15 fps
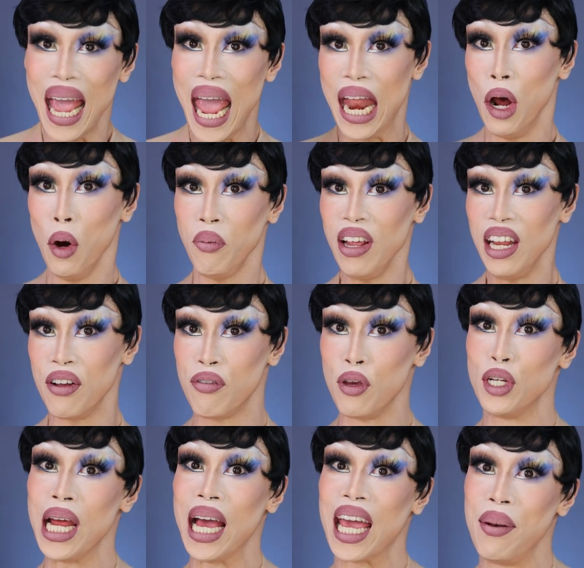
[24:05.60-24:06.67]
And hopefully in the
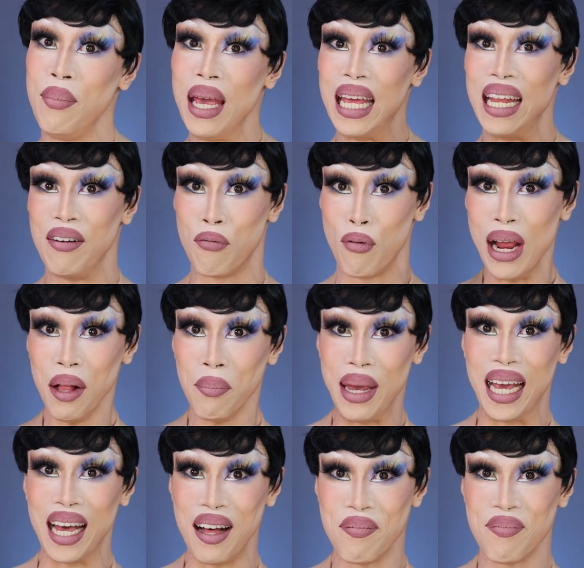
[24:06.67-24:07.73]
future I can make real
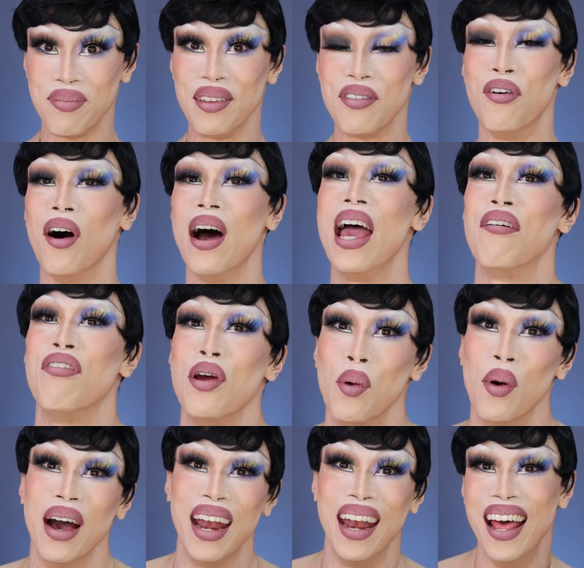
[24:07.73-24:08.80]
makeup for
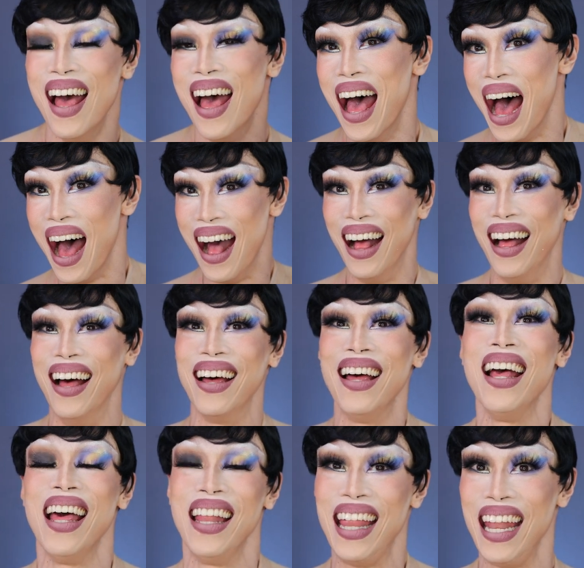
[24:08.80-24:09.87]
everyone.
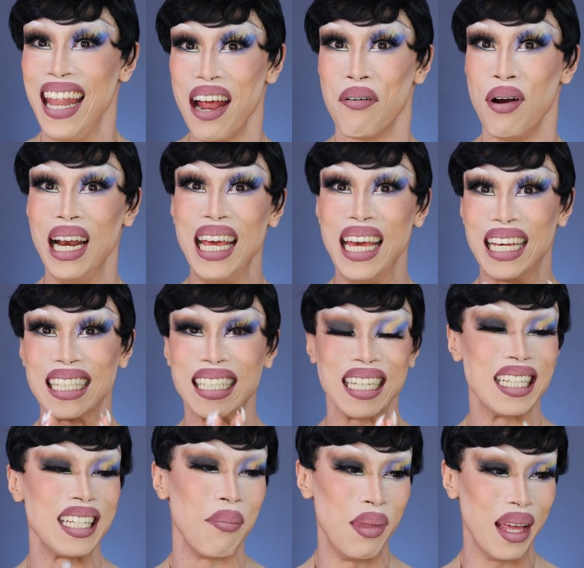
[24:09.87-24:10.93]
that really is
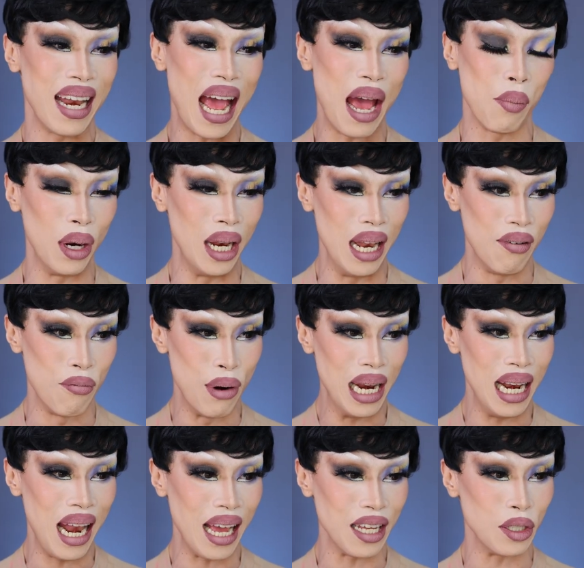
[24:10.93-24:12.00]
something that I would
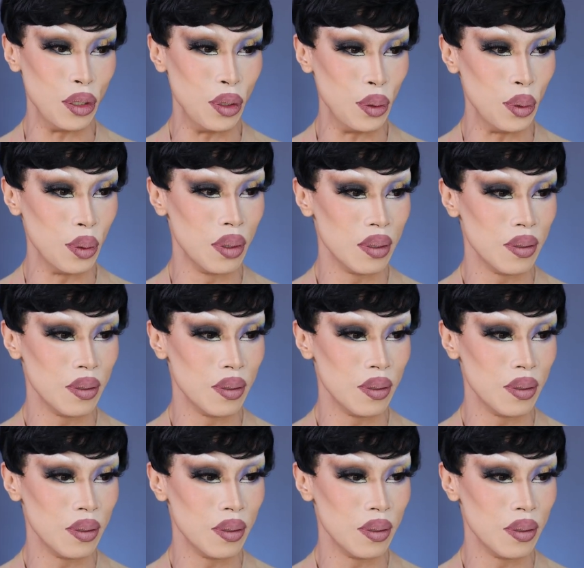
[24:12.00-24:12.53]
really like to do.